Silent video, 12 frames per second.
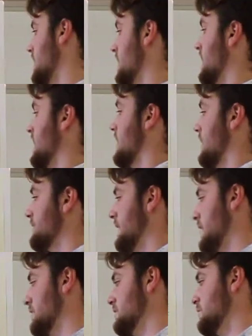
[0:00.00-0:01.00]
and I
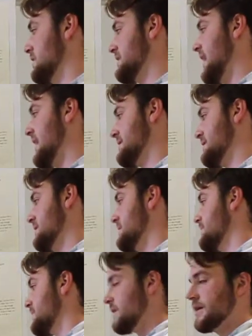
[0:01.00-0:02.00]
found with gasoline,
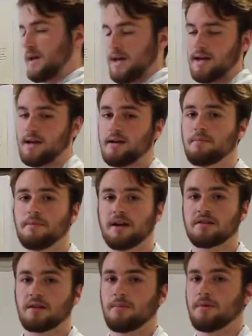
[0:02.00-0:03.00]
it
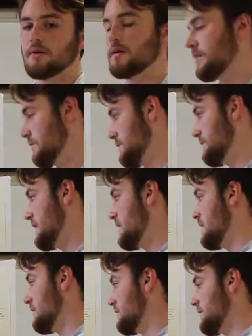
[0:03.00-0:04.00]
picks up, with
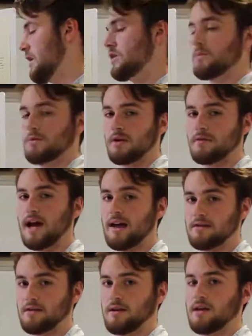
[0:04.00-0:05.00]
varying volumes of
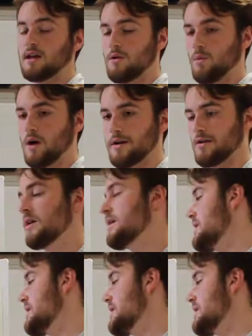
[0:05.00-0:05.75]
gasoline in water,